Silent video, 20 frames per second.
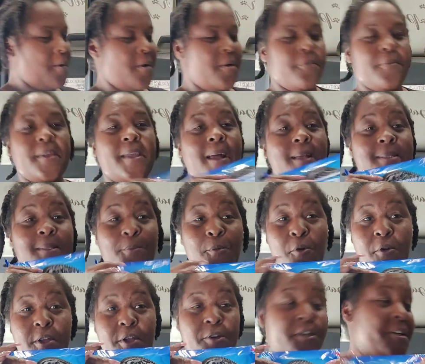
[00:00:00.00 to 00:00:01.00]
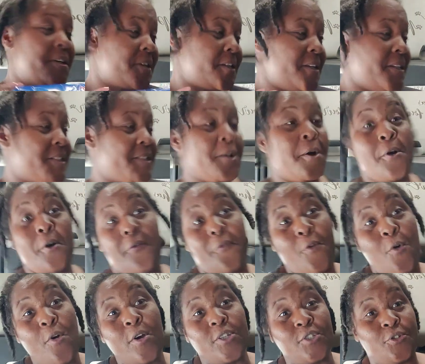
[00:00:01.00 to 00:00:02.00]
And we got some Oreo cookies. So
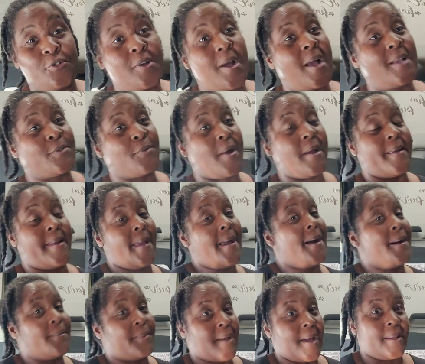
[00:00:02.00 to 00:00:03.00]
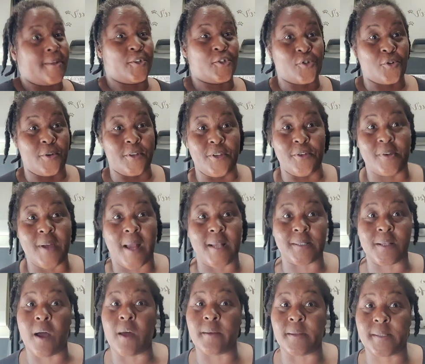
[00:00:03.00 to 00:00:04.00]
of course, you guys, right now, I'm kind of showing you
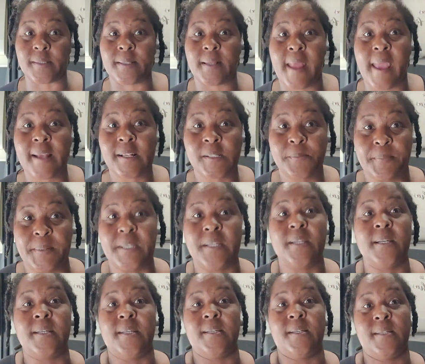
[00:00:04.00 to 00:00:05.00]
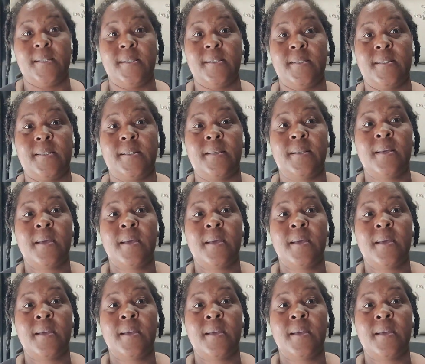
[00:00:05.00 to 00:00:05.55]
guys all the snacks because